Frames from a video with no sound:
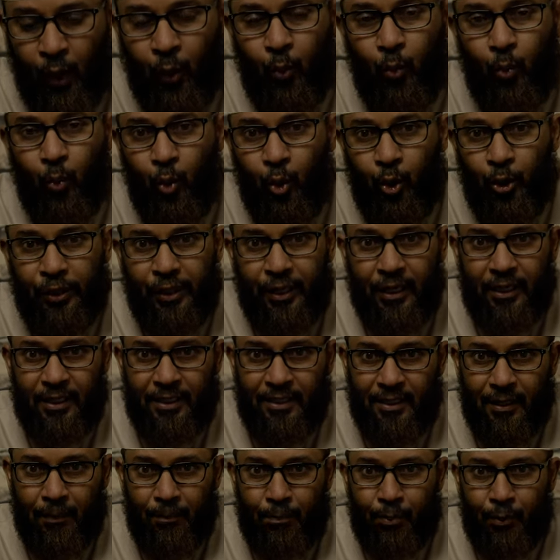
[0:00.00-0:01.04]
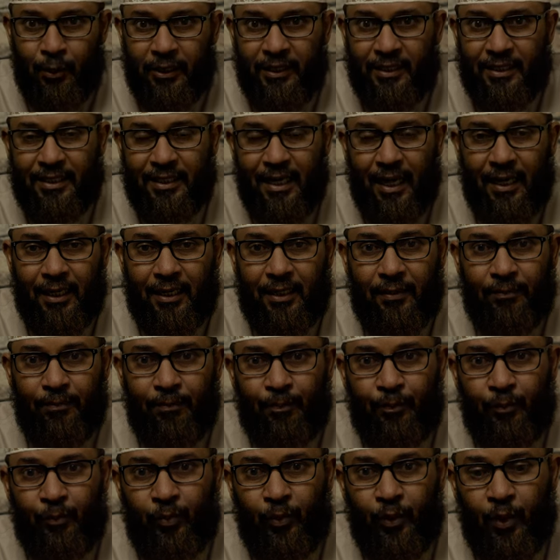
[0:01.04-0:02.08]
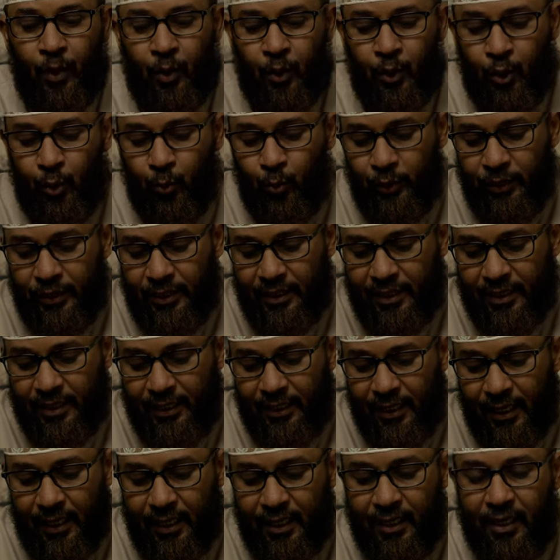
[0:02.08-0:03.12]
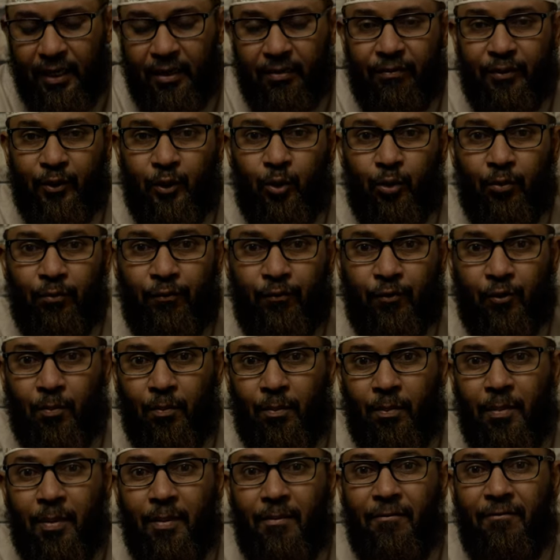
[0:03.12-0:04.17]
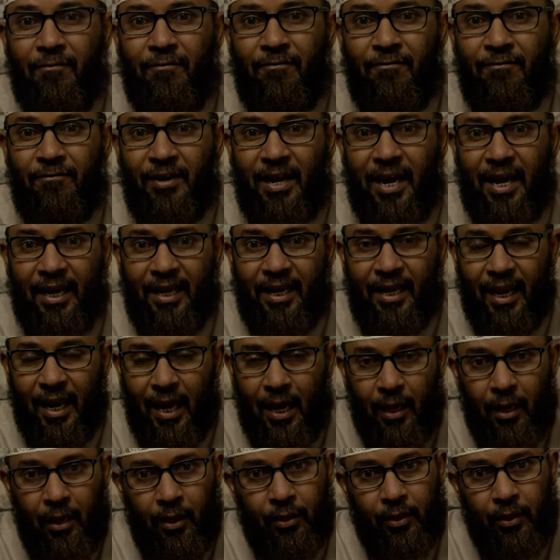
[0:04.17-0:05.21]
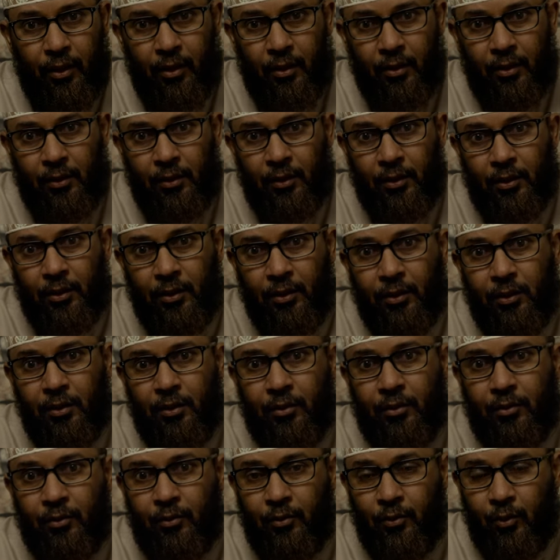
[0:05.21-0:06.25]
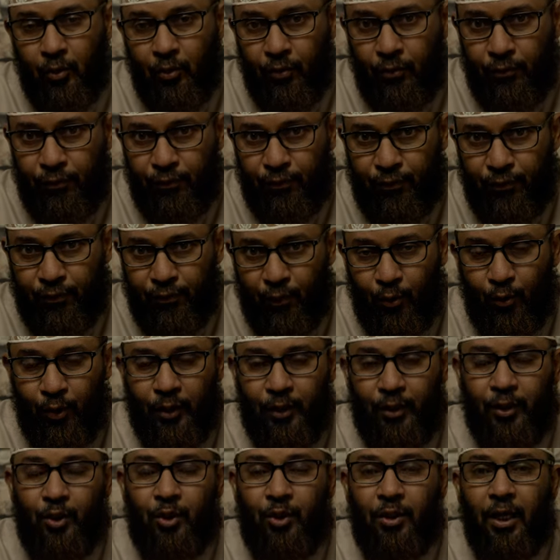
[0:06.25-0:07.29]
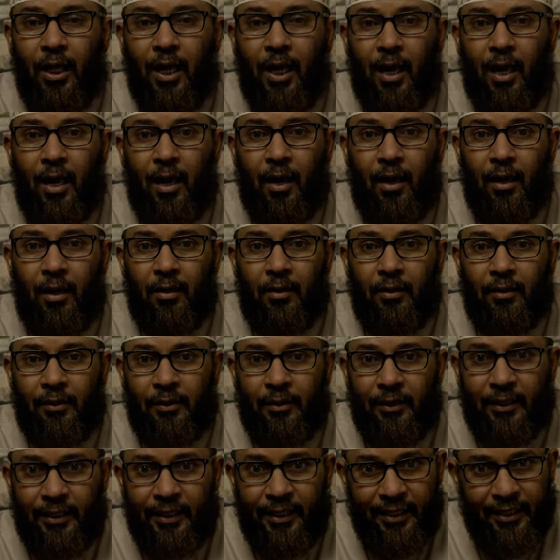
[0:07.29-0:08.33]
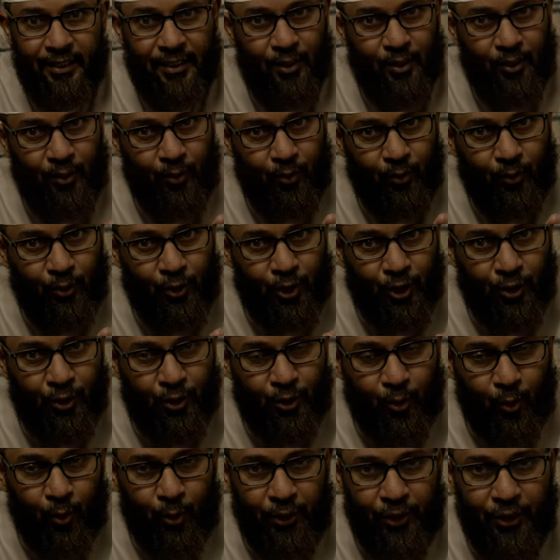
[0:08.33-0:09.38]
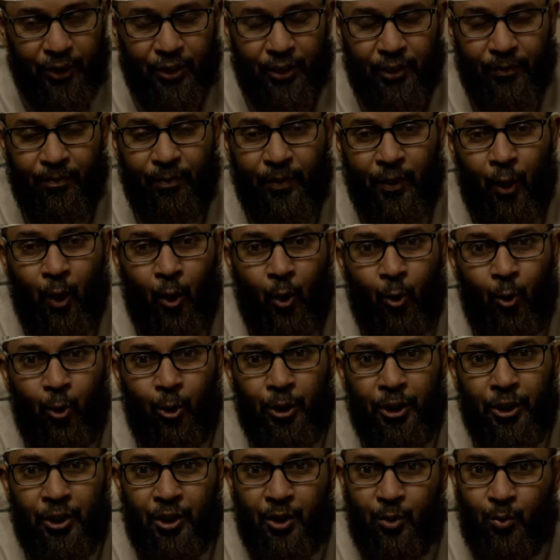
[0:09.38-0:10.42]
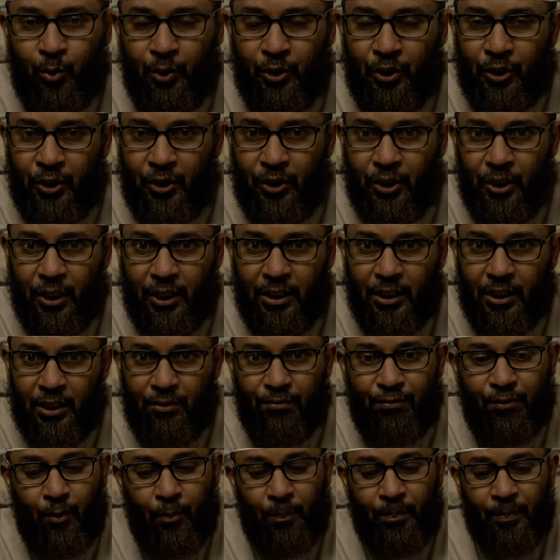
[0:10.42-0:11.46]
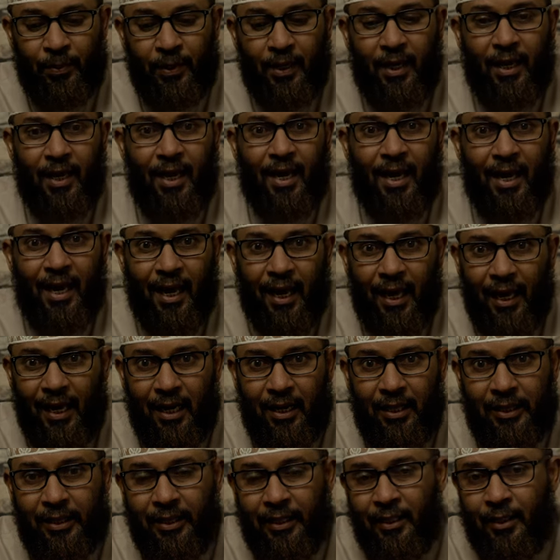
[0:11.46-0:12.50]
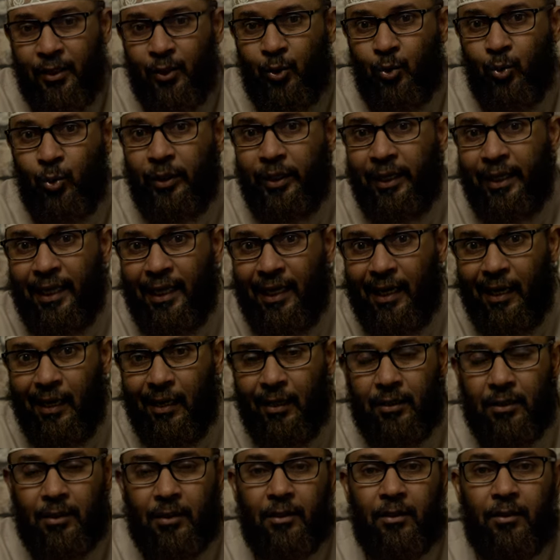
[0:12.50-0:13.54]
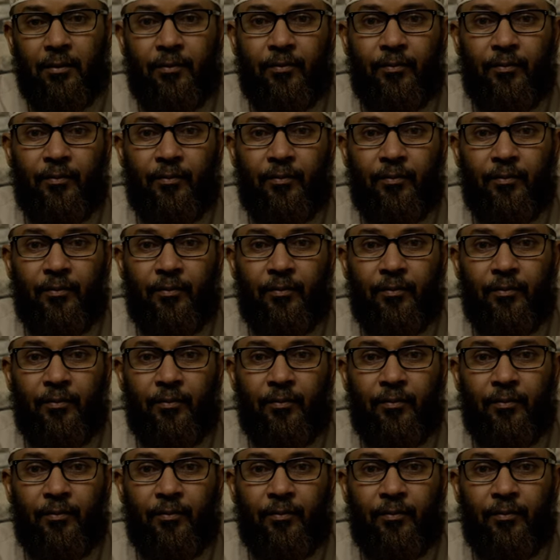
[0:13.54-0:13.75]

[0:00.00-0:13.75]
One of the examples is that you will see an individual from a very healthy fallen ill. His condition or his situation changes from healthy to illness,